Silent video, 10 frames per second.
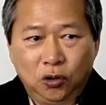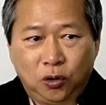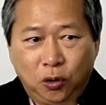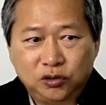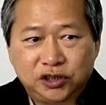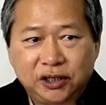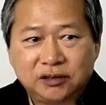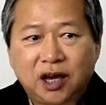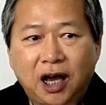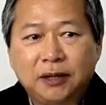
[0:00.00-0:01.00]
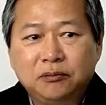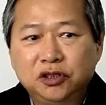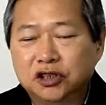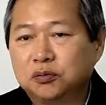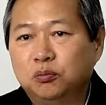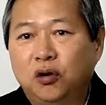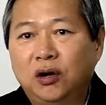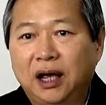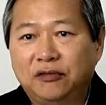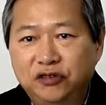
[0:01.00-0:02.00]
Coaching time is
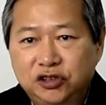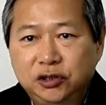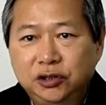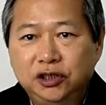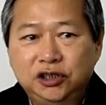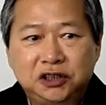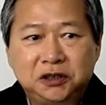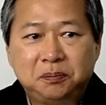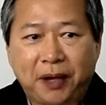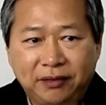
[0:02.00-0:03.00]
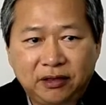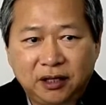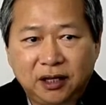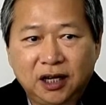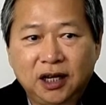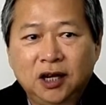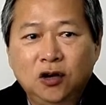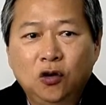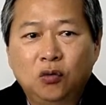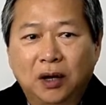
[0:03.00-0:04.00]
more efficiently spent
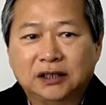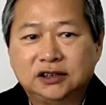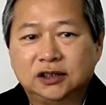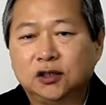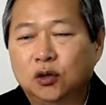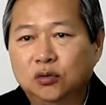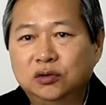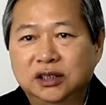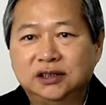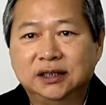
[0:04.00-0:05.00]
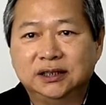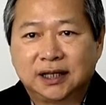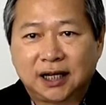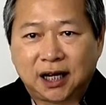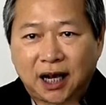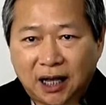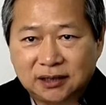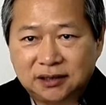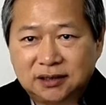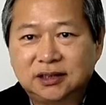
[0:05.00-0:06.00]
once the goal is
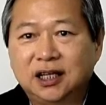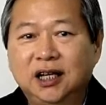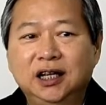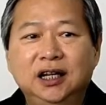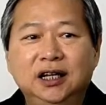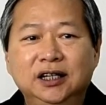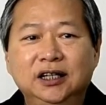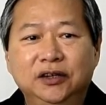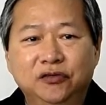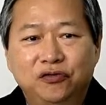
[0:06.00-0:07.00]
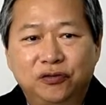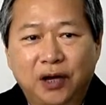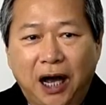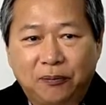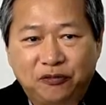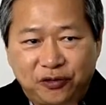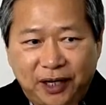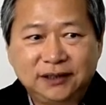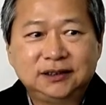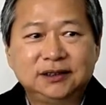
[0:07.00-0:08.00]
discussed in
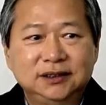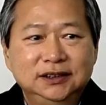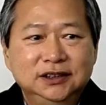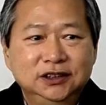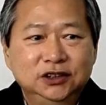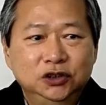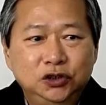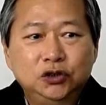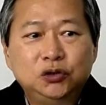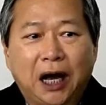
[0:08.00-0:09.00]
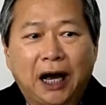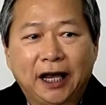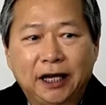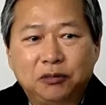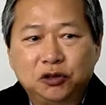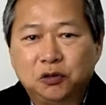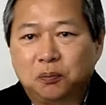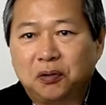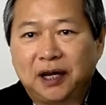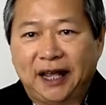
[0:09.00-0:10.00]
upfront. You are able to
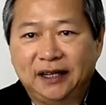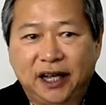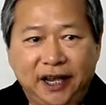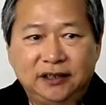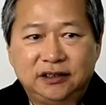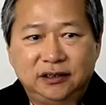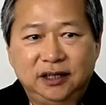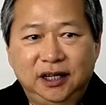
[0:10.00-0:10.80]
plan ahead